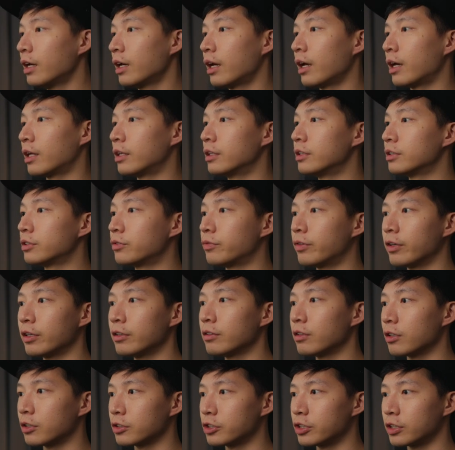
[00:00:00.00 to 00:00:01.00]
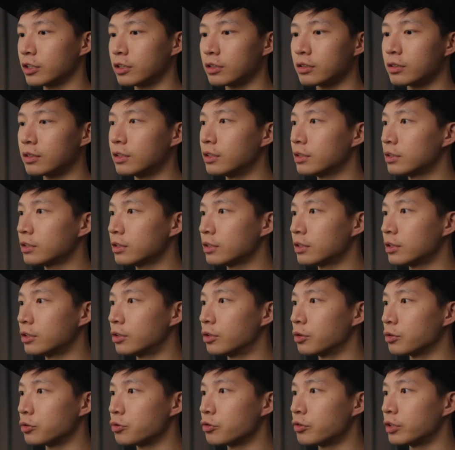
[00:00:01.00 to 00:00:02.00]
And it's very logical, this
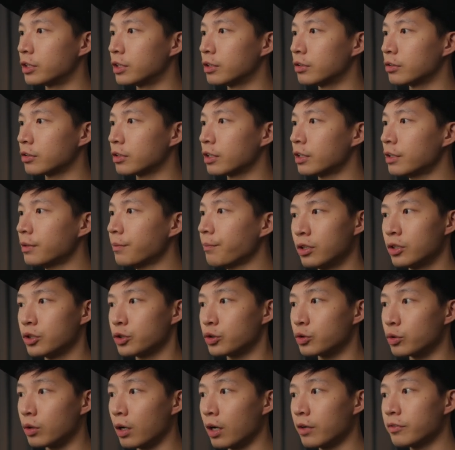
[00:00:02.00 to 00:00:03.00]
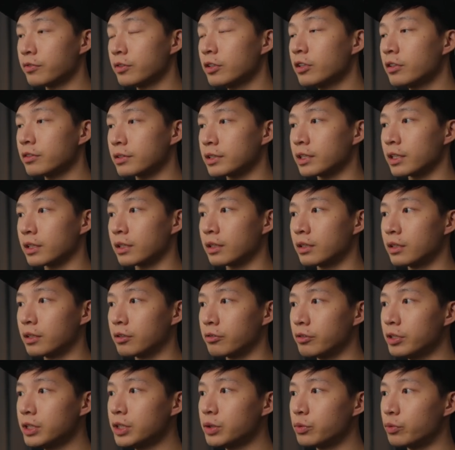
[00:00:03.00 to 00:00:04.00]
node tree, okay? So after our
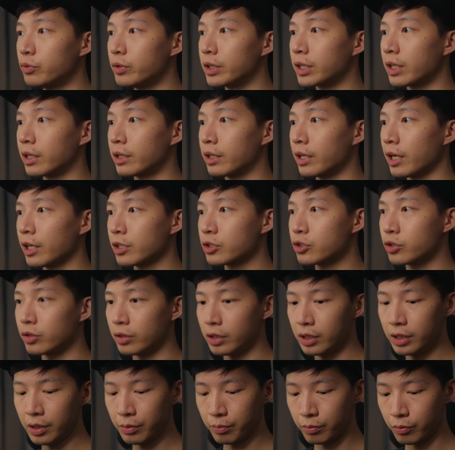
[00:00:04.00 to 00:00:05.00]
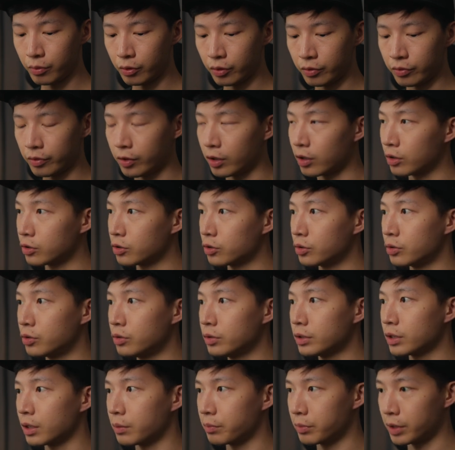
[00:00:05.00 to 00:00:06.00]
secondaries, we can actually move on to
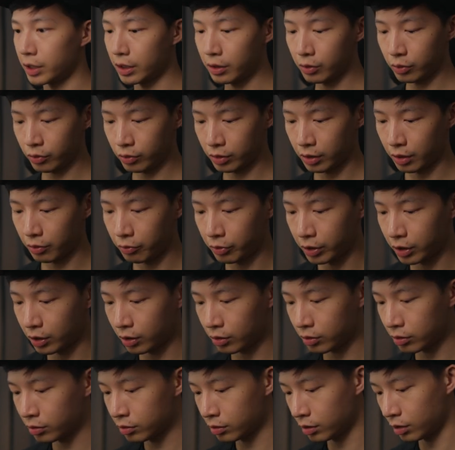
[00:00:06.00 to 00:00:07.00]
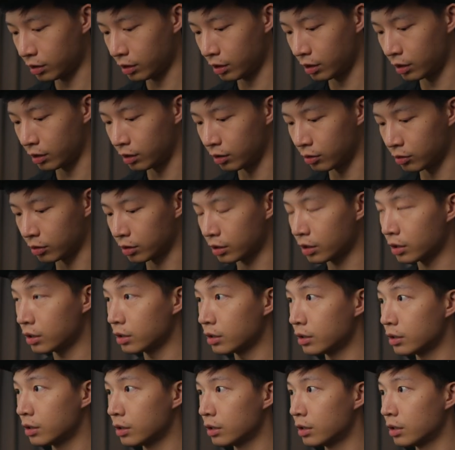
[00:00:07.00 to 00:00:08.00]
something that we call a look.
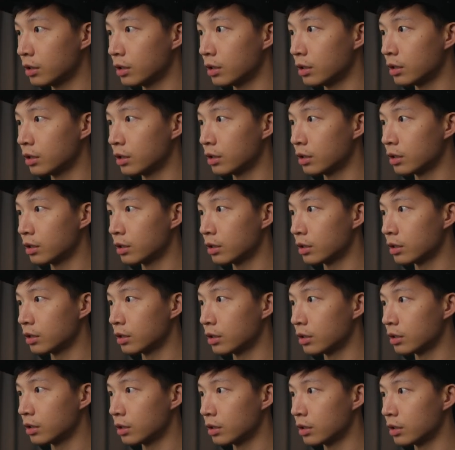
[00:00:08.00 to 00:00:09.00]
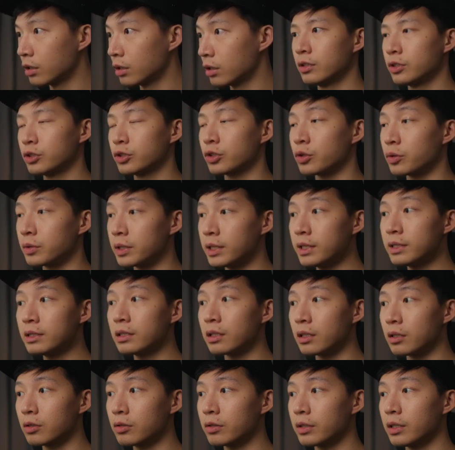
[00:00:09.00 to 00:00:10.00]
So this
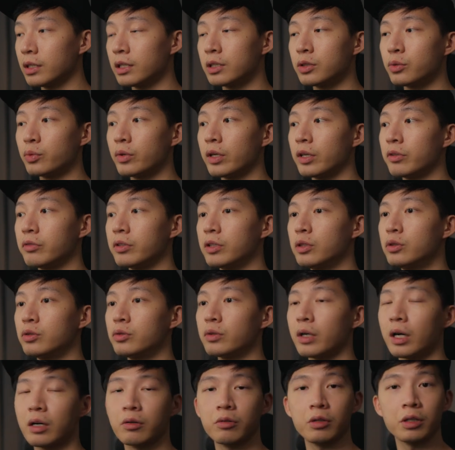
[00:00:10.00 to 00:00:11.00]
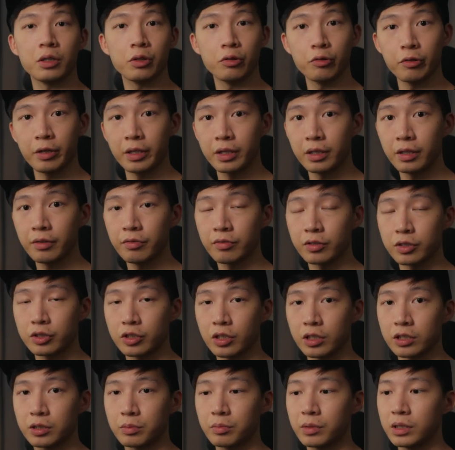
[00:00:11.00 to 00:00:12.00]
look is where we do our creative
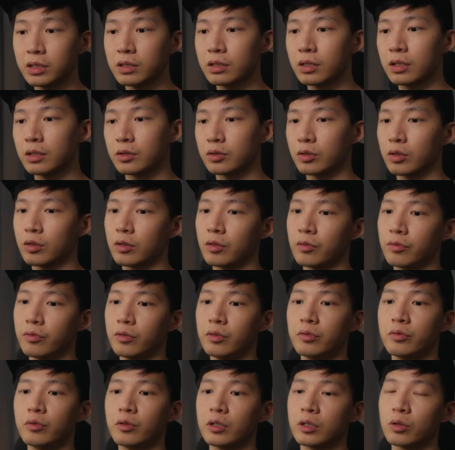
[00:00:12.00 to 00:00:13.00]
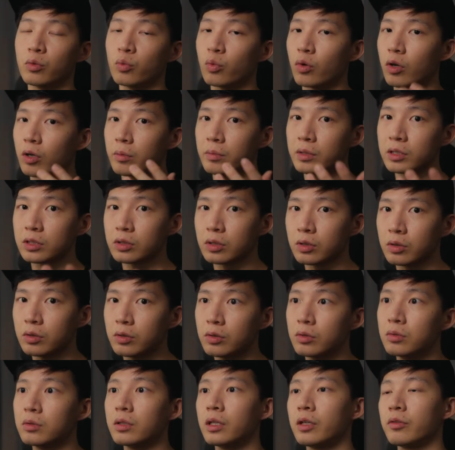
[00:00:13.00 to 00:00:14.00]
adjustments. So if you're on a warmer
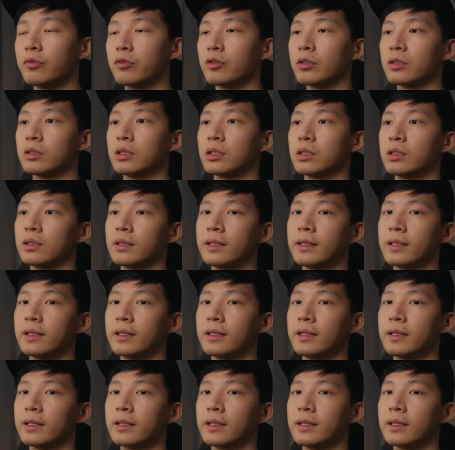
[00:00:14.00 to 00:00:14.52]
tone, if you're on a